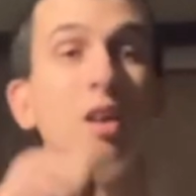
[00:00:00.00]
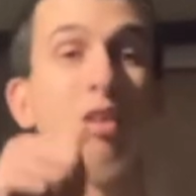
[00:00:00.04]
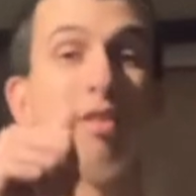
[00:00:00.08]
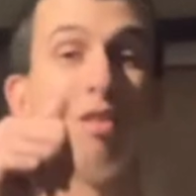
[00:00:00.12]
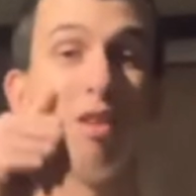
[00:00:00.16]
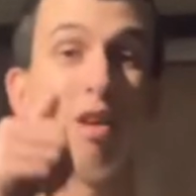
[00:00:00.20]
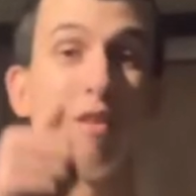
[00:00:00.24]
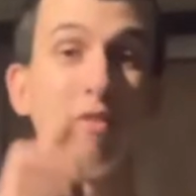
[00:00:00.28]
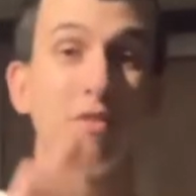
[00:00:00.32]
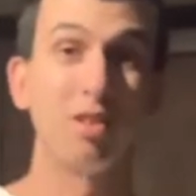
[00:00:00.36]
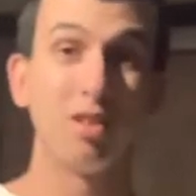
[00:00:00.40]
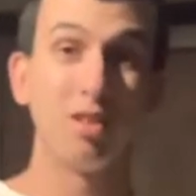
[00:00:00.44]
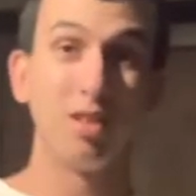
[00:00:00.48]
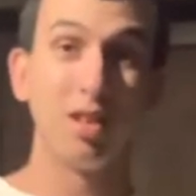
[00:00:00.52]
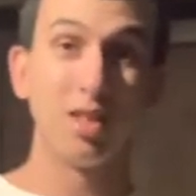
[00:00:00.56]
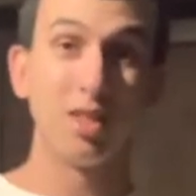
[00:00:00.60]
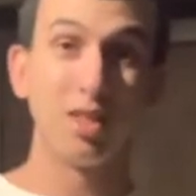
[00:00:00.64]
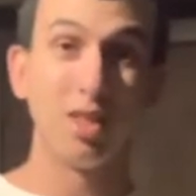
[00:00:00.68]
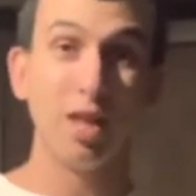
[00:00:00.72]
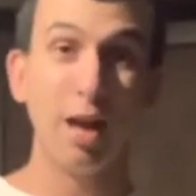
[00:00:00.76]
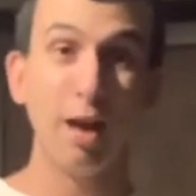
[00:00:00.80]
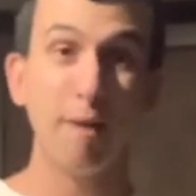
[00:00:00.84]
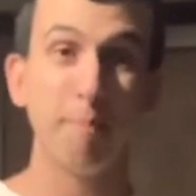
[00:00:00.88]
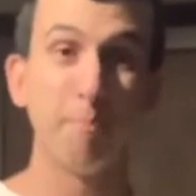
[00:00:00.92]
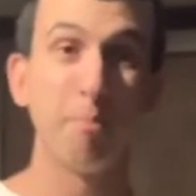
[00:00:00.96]
You have to click
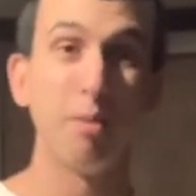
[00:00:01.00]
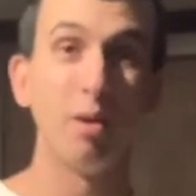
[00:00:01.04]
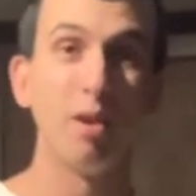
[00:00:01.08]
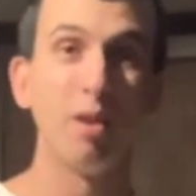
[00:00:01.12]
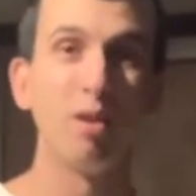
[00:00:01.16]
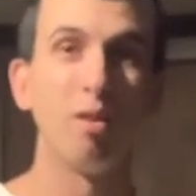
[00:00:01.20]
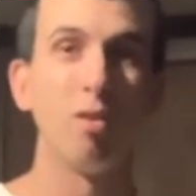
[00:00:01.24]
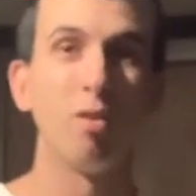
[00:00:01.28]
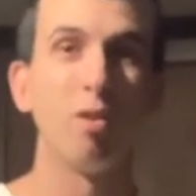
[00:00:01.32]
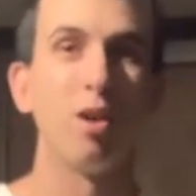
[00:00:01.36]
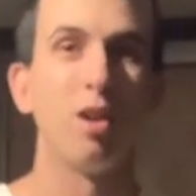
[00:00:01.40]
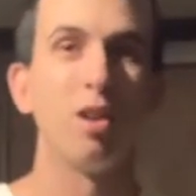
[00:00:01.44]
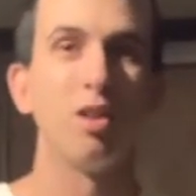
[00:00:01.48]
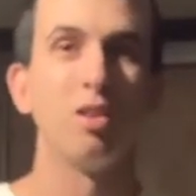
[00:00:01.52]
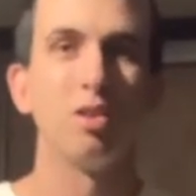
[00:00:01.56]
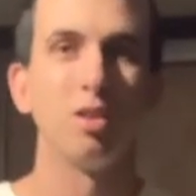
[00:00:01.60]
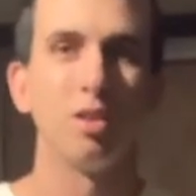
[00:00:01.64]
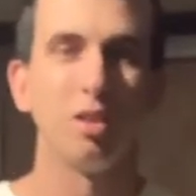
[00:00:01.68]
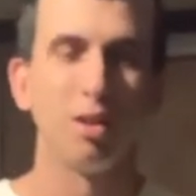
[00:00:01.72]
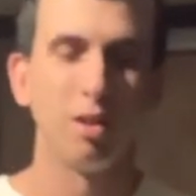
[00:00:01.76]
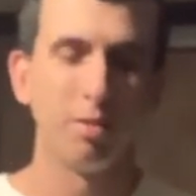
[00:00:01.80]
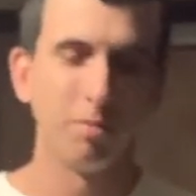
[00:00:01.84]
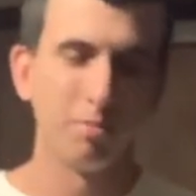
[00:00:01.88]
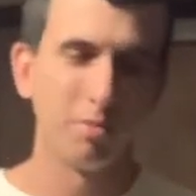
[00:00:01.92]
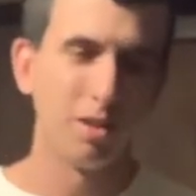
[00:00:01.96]
that button in order to
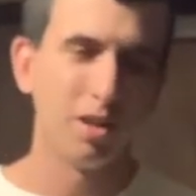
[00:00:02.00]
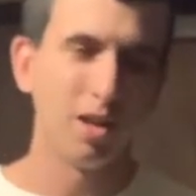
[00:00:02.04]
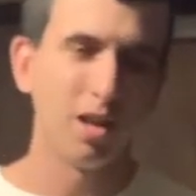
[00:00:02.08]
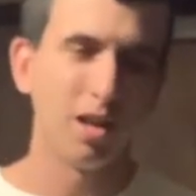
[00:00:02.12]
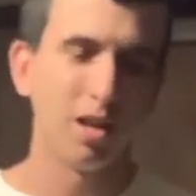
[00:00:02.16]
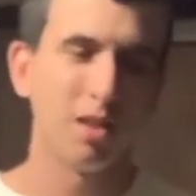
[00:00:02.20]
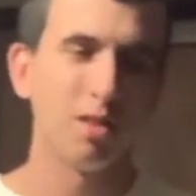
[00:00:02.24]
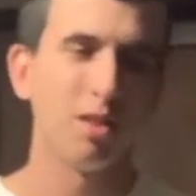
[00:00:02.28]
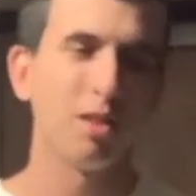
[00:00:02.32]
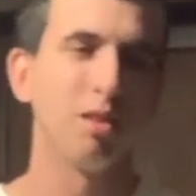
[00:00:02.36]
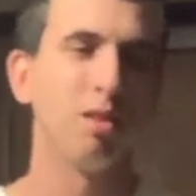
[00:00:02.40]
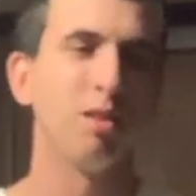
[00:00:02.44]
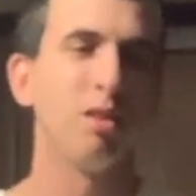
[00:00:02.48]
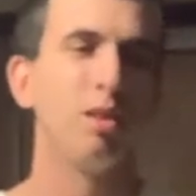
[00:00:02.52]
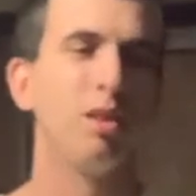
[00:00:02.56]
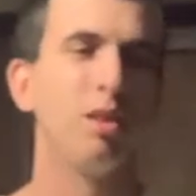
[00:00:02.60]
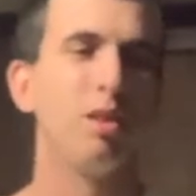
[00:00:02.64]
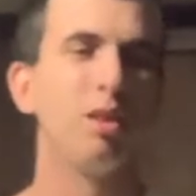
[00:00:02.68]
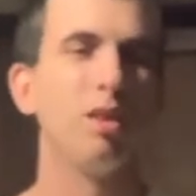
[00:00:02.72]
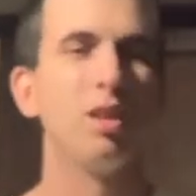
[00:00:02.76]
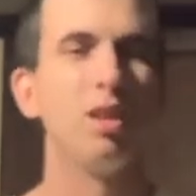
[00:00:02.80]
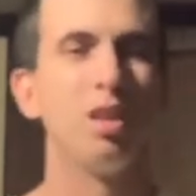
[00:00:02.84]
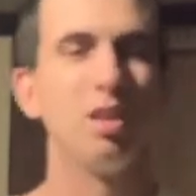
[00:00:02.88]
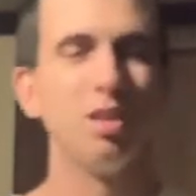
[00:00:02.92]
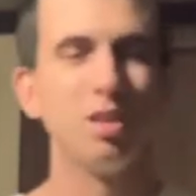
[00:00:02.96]
um, get on the
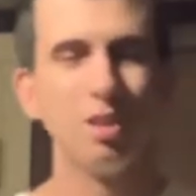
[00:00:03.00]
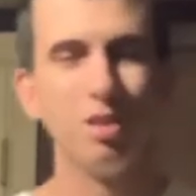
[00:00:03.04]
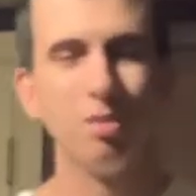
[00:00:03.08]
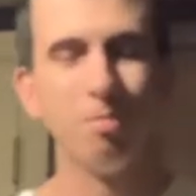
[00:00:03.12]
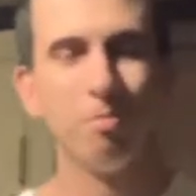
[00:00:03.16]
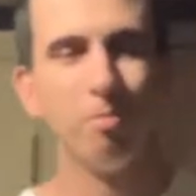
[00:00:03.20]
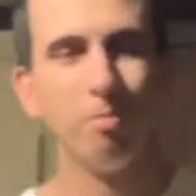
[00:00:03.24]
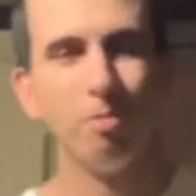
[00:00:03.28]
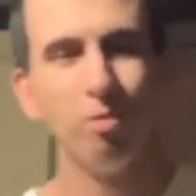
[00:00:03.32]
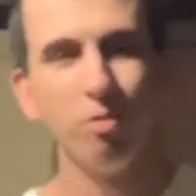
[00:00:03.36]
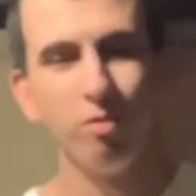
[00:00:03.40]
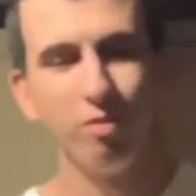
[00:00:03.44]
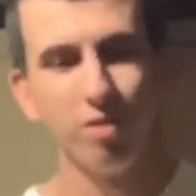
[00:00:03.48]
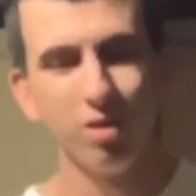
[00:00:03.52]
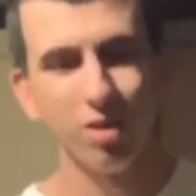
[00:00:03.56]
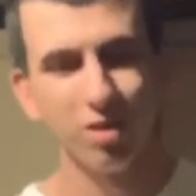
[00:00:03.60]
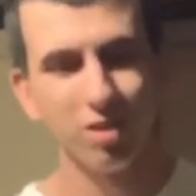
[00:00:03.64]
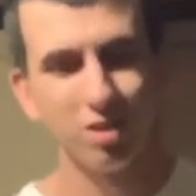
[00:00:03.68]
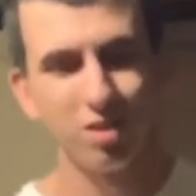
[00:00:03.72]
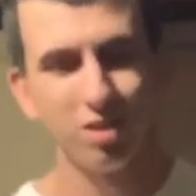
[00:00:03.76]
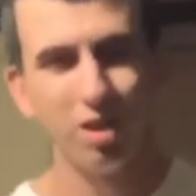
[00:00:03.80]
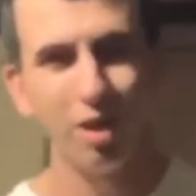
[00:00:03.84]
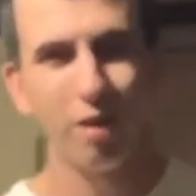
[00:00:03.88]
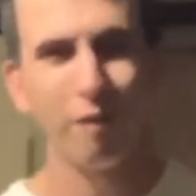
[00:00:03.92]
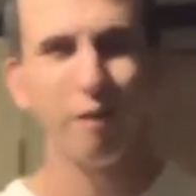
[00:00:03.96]
into the movie and
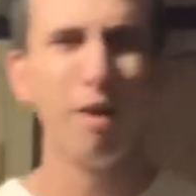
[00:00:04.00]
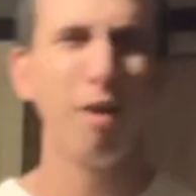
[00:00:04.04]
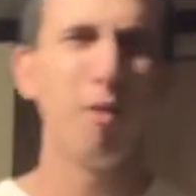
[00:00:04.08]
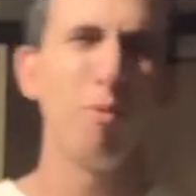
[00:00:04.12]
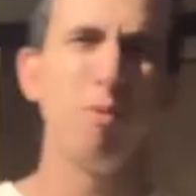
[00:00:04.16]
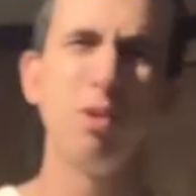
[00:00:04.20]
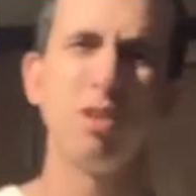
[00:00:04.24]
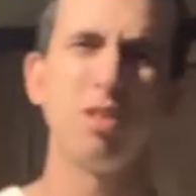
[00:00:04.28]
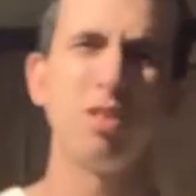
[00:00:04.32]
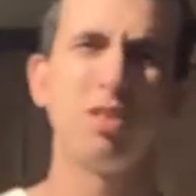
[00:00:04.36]
stuff. I wish